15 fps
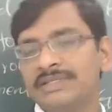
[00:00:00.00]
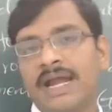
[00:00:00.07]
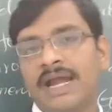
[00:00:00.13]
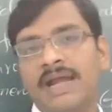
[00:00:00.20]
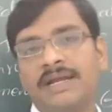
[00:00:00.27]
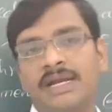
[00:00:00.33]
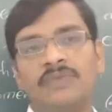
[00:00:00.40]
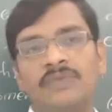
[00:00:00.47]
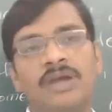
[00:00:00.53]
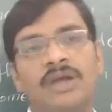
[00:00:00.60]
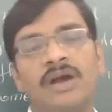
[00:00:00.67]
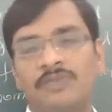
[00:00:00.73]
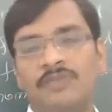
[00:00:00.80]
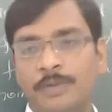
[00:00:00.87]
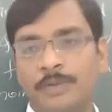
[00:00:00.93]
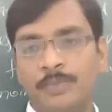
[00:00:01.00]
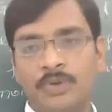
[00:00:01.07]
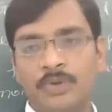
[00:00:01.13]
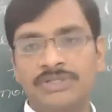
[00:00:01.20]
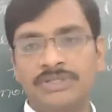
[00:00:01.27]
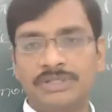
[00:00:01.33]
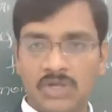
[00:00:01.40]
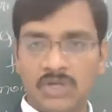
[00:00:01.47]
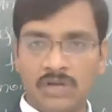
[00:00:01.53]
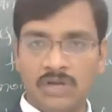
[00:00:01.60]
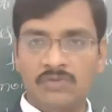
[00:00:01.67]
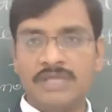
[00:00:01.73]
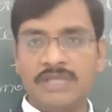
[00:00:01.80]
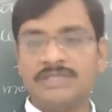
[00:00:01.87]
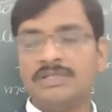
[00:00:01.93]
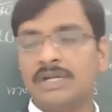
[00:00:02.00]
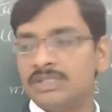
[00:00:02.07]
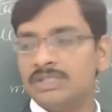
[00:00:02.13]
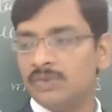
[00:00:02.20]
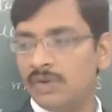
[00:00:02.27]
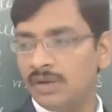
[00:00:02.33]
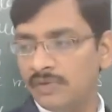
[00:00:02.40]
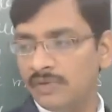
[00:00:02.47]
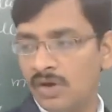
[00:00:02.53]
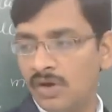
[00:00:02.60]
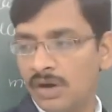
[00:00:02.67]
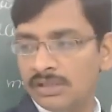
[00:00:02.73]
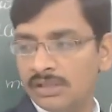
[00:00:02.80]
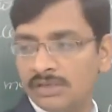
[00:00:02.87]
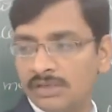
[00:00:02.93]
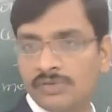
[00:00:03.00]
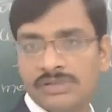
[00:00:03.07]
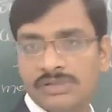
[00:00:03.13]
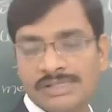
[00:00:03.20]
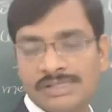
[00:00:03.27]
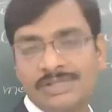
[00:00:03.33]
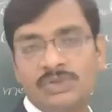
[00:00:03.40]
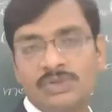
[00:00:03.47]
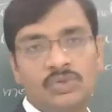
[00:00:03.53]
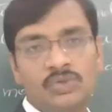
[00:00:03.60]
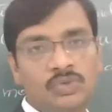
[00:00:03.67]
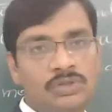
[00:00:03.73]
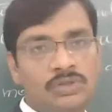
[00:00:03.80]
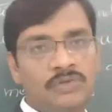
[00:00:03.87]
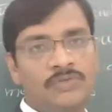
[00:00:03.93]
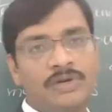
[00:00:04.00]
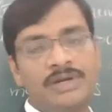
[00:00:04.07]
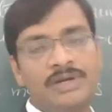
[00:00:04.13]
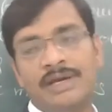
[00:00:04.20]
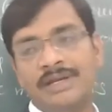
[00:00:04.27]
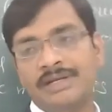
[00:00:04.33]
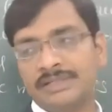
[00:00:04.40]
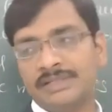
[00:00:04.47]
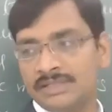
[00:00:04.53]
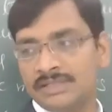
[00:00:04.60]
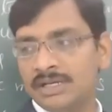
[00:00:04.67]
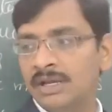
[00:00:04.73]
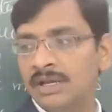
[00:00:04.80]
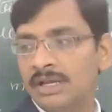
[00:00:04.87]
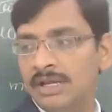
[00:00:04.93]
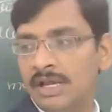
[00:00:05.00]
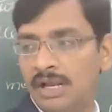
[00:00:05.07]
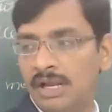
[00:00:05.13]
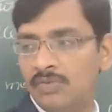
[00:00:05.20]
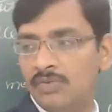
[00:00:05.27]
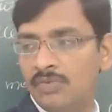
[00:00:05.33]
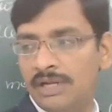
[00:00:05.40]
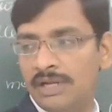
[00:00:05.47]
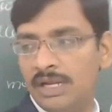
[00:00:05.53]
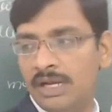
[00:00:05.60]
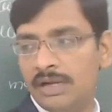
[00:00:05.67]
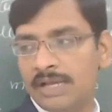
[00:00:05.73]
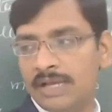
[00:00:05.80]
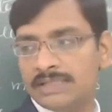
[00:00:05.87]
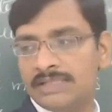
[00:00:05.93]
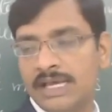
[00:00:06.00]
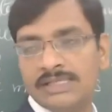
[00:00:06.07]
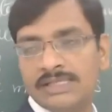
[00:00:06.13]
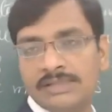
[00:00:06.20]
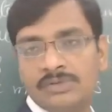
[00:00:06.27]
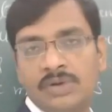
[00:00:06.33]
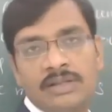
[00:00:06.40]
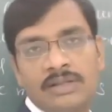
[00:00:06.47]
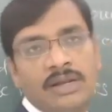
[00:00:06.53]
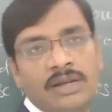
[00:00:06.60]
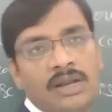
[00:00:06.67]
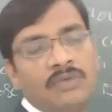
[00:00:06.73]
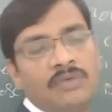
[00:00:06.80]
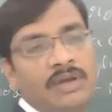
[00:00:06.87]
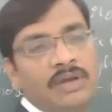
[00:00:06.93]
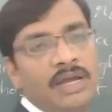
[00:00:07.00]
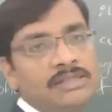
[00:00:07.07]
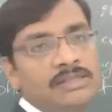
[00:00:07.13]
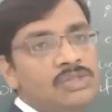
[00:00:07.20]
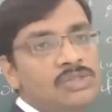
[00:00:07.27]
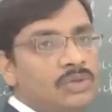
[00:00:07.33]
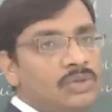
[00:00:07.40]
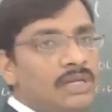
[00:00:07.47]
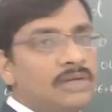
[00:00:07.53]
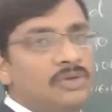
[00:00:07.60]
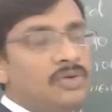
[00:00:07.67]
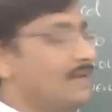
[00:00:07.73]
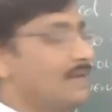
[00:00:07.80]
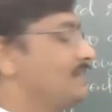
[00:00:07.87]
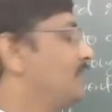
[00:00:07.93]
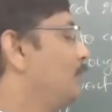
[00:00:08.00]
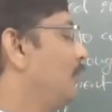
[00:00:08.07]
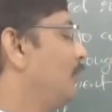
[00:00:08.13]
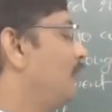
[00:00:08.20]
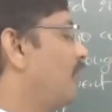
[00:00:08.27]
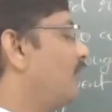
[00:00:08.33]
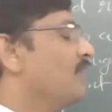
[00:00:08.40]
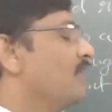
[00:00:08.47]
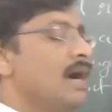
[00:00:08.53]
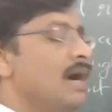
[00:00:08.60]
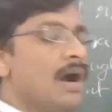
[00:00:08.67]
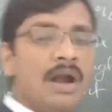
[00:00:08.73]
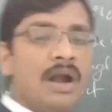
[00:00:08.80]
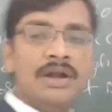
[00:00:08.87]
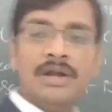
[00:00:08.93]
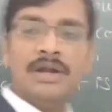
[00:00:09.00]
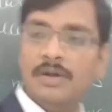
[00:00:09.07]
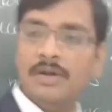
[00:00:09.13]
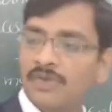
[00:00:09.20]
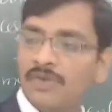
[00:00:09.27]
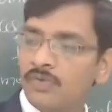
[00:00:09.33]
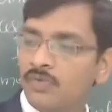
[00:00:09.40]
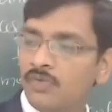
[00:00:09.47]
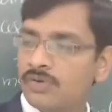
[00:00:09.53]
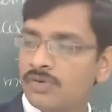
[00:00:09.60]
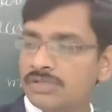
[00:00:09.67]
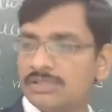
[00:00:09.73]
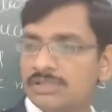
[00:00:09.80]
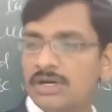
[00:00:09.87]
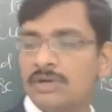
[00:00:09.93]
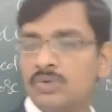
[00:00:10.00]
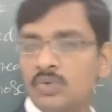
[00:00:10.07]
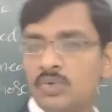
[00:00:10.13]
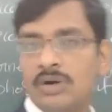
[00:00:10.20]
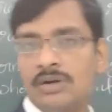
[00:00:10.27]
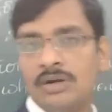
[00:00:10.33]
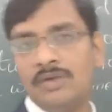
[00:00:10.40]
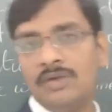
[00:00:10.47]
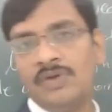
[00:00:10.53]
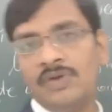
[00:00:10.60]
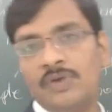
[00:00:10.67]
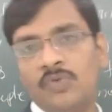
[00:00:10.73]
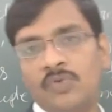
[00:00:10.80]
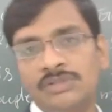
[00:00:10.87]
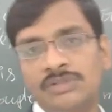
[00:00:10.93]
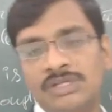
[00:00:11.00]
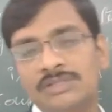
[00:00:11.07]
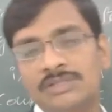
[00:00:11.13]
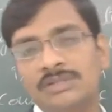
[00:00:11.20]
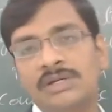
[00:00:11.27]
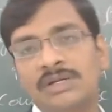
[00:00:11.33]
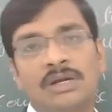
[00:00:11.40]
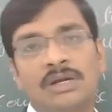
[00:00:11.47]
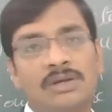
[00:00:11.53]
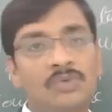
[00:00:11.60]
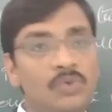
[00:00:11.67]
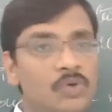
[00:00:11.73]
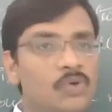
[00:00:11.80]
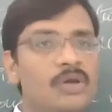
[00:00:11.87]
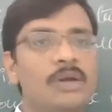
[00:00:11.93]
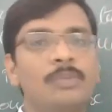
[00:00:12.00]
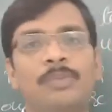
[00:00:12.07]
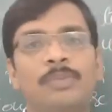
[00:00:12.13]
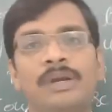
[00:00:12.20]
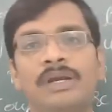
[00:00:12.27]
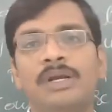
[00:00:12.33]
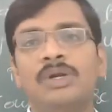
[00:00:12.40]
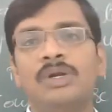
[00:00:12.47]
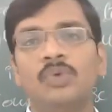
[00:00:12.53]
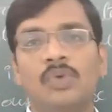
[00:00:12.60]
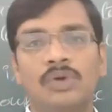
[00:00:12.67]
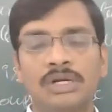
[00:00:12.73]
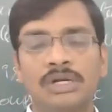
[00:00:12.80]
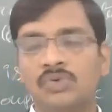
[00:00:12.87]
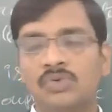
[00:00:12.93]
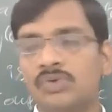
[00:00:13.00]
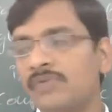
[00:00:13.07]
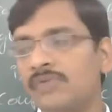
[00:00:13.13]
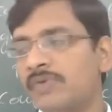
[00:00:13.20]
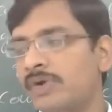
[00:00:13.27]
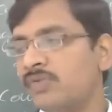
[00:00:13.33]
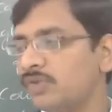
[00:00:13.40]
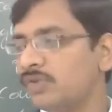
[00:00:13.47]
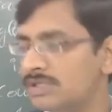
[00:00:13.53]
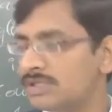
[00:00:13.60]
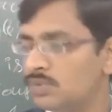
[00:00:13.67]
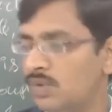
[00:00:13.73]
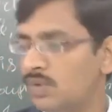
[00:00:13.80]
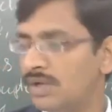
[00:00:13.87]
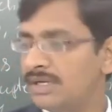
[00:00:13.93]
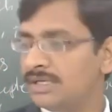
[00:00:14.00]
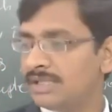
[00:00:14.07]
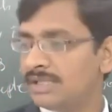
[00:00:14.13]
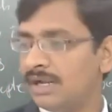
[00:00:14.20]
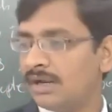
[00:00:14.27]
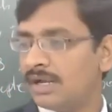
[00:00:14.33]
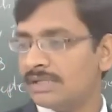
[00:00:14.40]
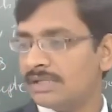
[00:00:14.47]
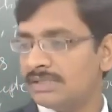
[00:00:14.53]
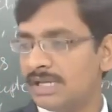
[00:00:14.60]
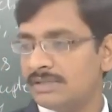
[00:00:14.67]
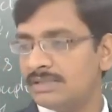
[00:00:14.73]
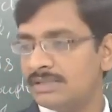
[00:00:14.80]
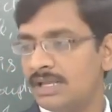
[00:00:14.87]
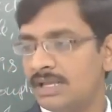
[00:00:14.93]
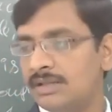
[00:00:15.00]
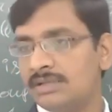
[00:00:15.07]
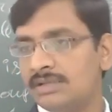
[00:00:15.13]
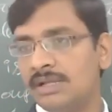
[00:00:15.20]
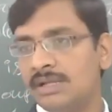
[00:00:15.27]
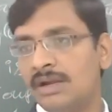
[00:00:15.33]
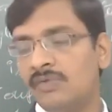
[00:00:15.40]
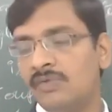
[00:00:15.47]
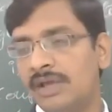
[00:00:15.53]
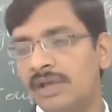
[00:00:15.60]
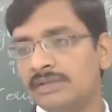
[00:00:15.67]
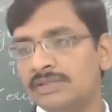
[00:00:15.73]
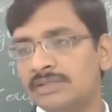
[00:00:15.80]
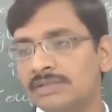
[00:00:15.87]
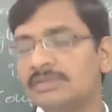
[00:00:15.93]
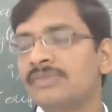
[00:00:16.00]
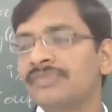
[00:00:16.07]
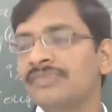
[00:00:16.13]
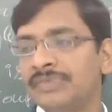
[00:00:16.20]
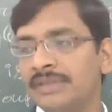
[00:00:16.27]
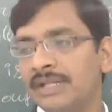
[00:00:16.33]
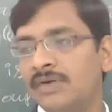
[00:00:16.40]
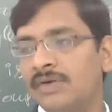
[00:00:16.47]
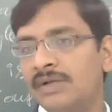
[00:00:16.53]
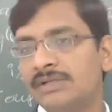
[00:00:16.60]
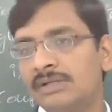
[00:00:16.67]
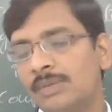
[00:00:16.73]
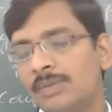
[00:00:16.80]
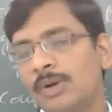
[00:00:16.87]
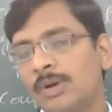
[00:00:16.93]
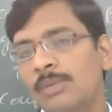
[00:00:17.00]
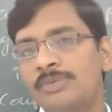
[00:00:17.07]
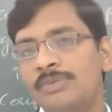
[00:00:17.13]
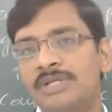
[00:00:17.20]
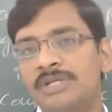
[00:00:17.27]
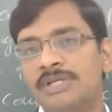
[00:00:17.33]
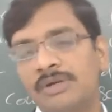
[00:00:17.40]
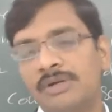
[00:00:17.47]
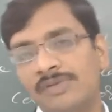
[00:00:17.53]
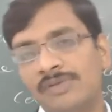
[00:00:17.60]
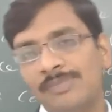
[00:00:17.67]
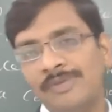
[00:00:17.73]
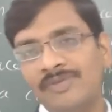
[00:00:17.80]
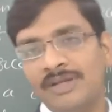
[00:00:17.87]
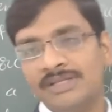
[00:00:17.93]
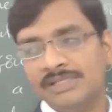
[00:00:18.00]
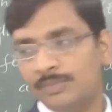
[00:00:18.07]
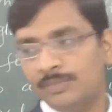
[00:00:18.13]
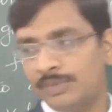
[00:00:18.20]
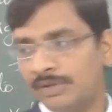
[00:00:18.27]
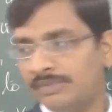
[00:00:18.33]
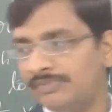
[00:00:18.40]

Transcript: standard way of approach is always resolving all the forces into two different directions, one along x-axis, another along y-axis, so that you can simplify 100 different forces or 200 different forces. You can bring into only two different forces. One is along x-axis, another is along y-axis. Now actually the problem statement will be very simple.